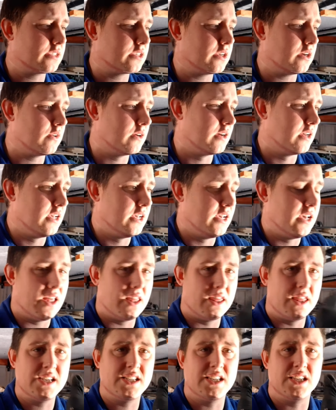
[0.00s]
So
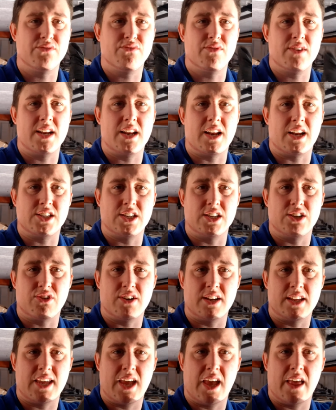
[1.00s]
this is really actually
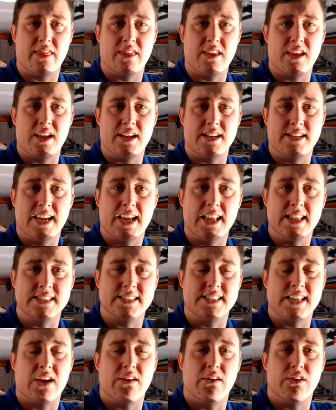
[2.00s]
trying to get the
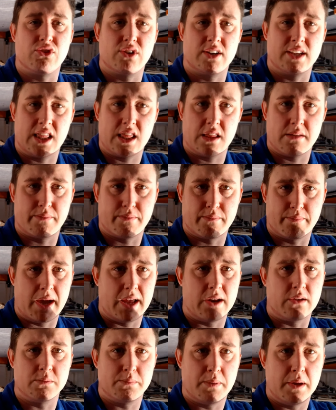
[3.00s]
dents out and trying to get the
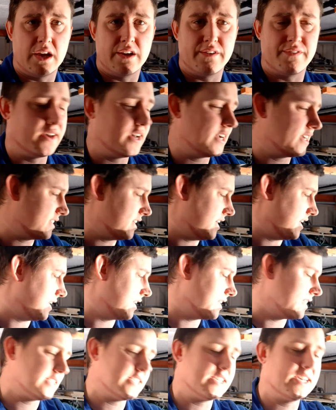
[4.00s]
panels perfect
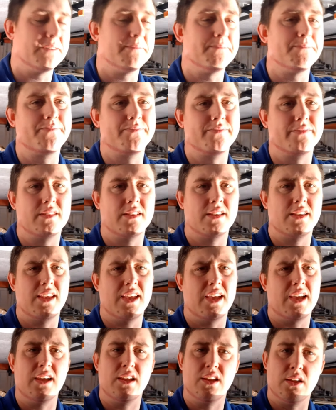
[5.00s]
and um,
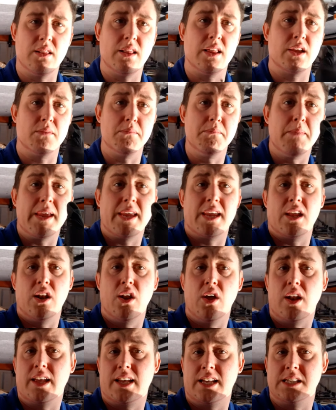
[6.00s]
yeah, like make it
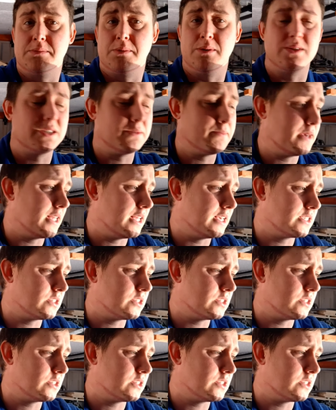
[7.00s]
look like it's supposed to be there.